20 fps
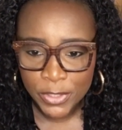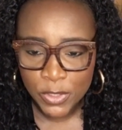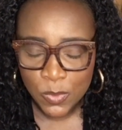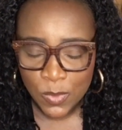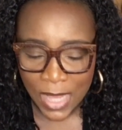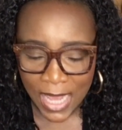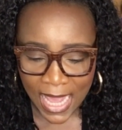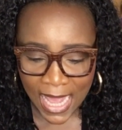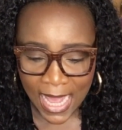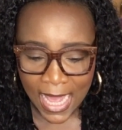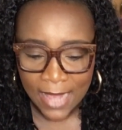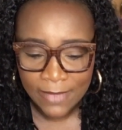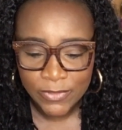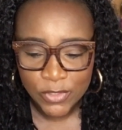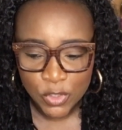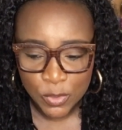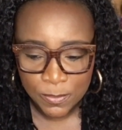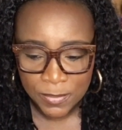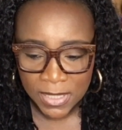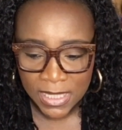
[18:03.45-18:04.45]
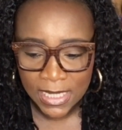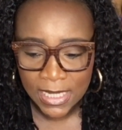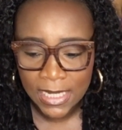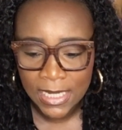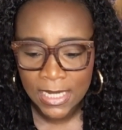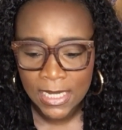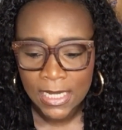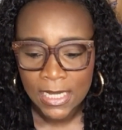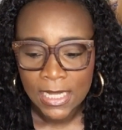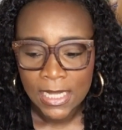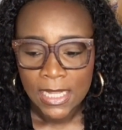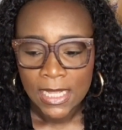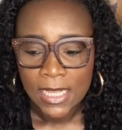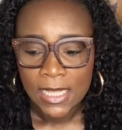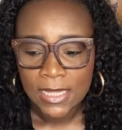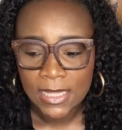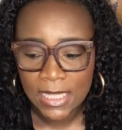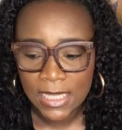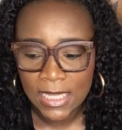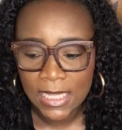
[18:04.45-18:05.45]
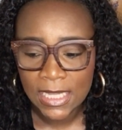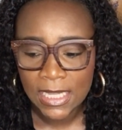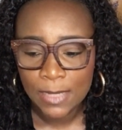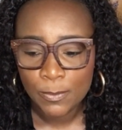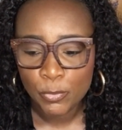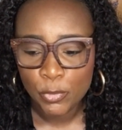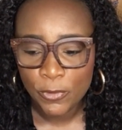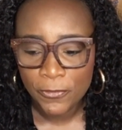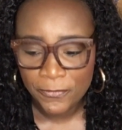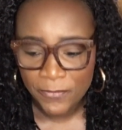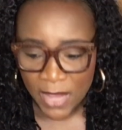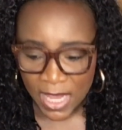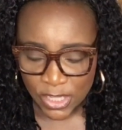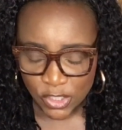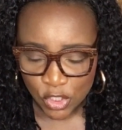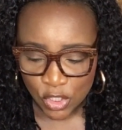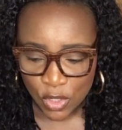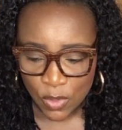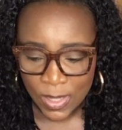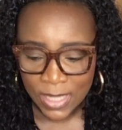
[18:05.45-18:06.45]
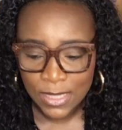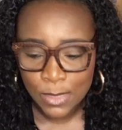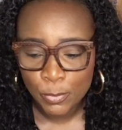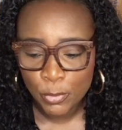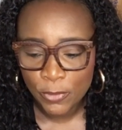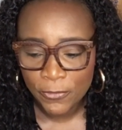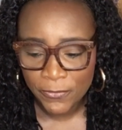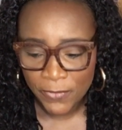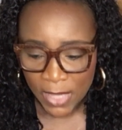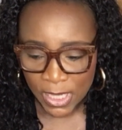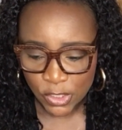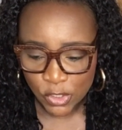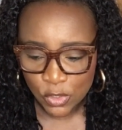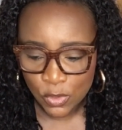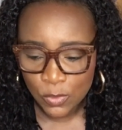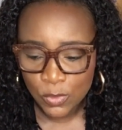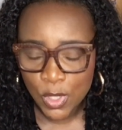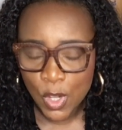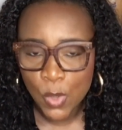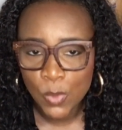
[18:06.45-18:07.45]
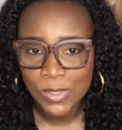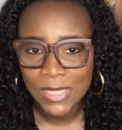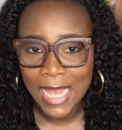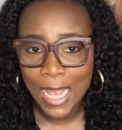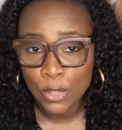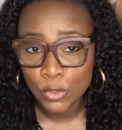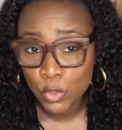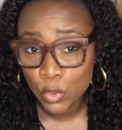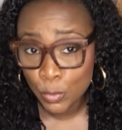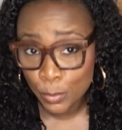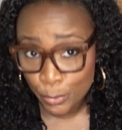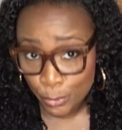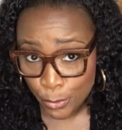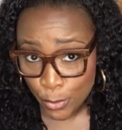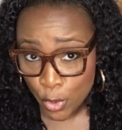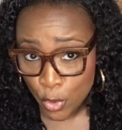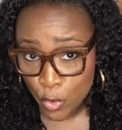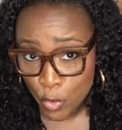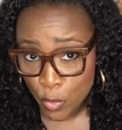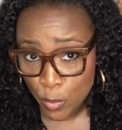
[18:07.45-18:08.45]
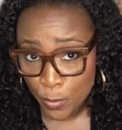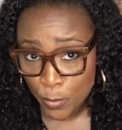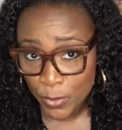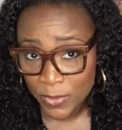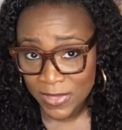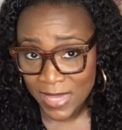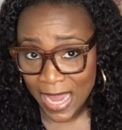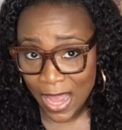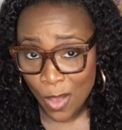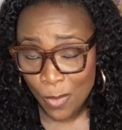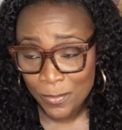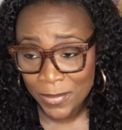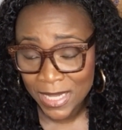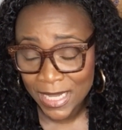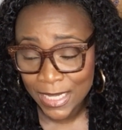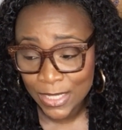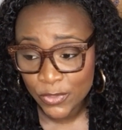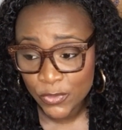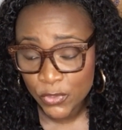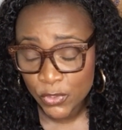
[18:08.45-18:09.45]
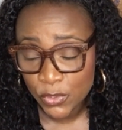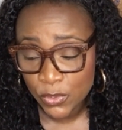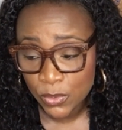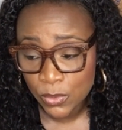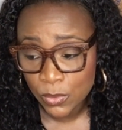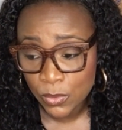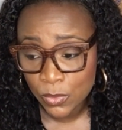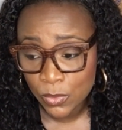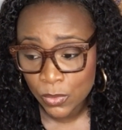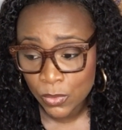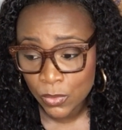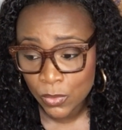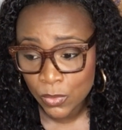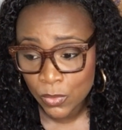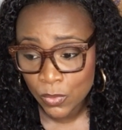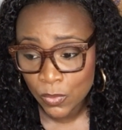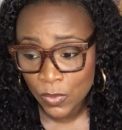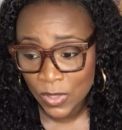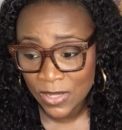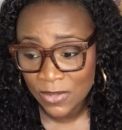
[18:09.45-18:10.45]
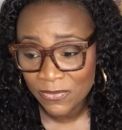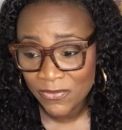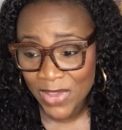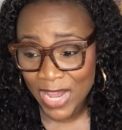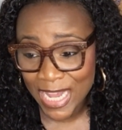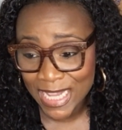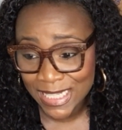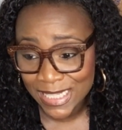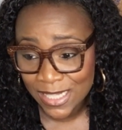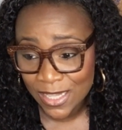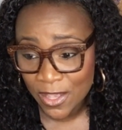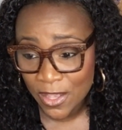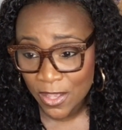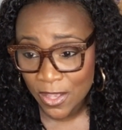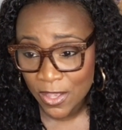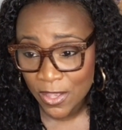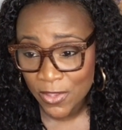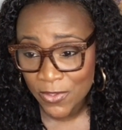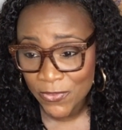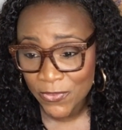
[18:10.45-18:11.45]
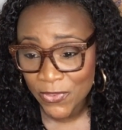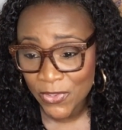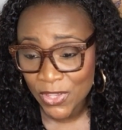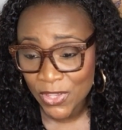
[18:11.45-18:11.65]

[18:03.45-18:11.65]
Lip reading: You have to be the professional, and the professional knows how to probe without being too invasive